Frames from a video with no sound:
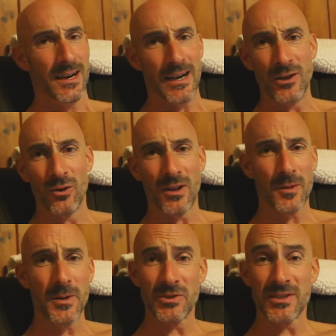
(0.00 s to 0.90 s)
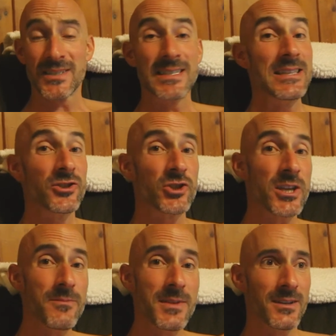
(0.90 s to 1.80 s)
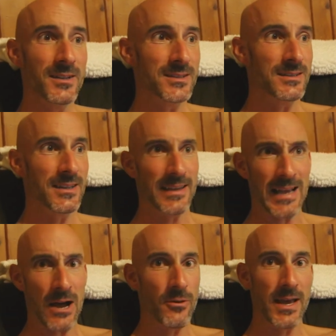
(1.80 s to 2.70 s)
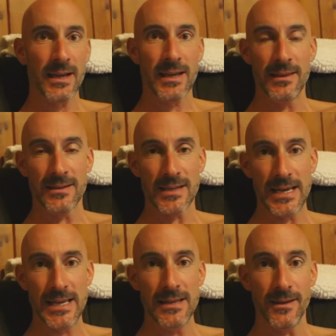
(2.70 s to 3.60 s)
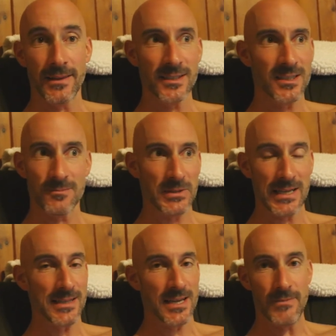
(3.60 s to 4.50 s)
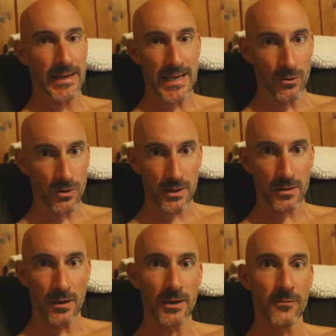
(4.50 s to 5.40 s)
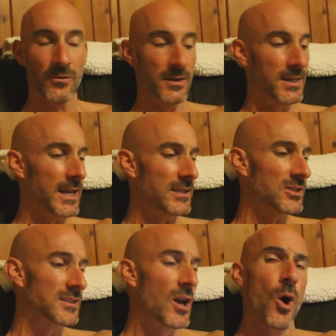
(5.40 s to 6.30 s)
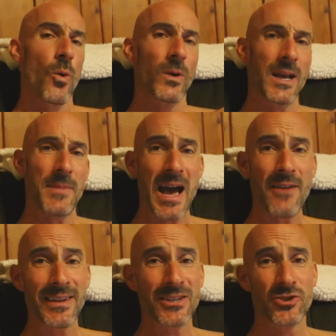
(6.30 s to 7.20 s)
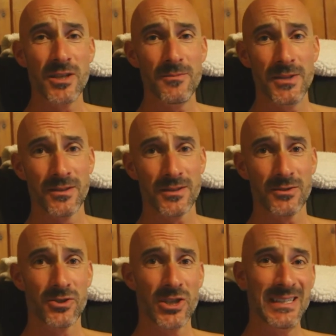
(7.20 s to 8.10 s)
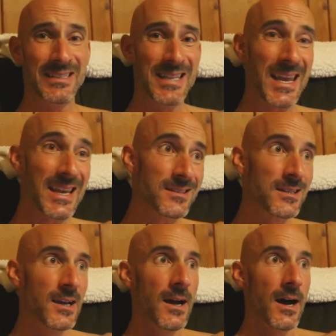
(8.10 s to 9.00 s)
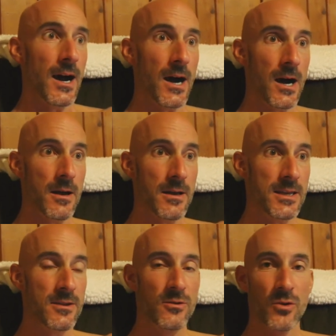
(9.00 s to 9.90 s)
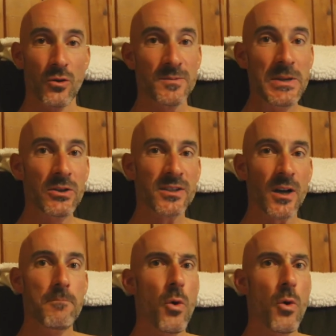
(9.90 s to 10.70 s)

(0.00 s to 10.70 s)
Uh, I know a lot of people just see the cheat meals and they think, how the heck can this guy eat like this? It's because I hit my caloric target for the day. It's just when I'm having cheat meals and cheat days, uh, those meals are